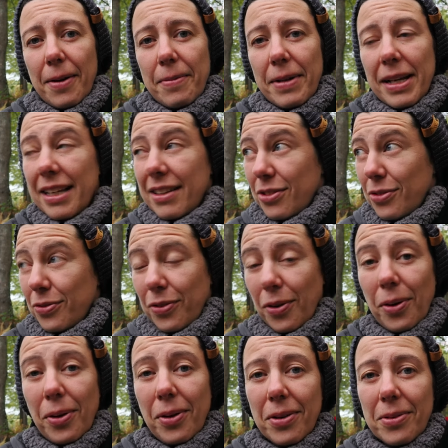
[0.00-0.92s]
it's
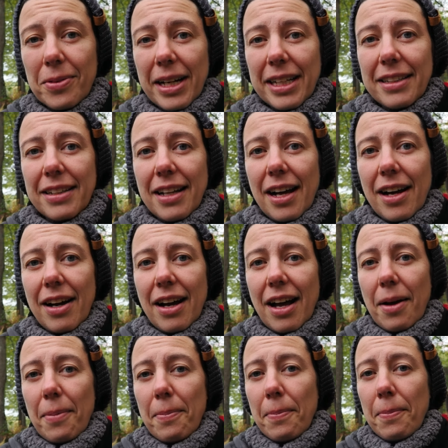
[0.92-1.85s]
fall right now.
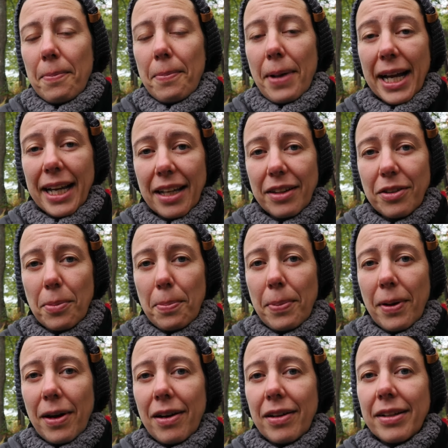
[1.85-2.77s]
I'm back at the
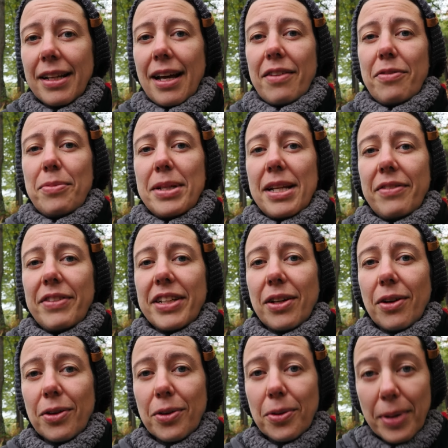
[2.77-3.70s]
pond. I've been having
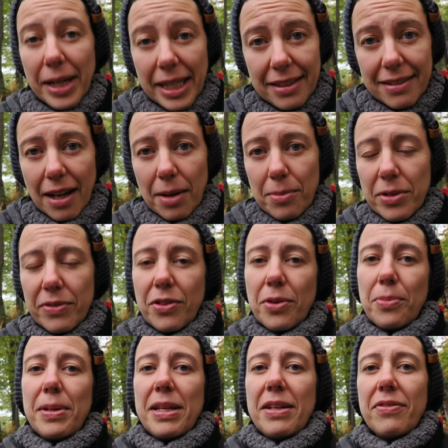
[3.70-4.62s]
a great time with the
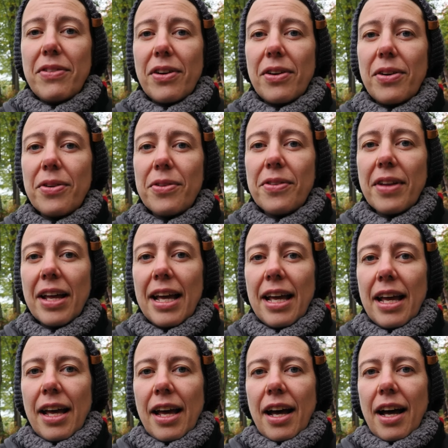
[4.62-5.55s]
beavers.
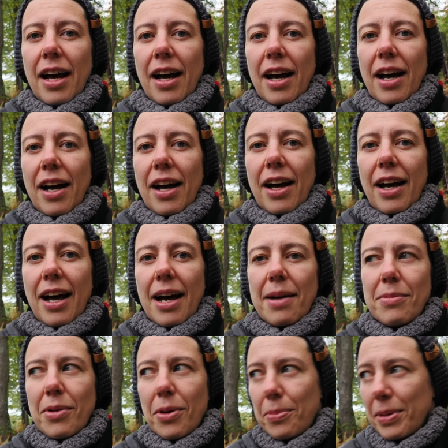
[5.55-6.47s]

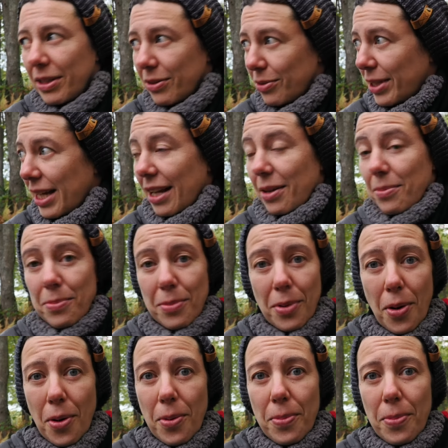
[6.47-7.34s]
I'm hoping to get more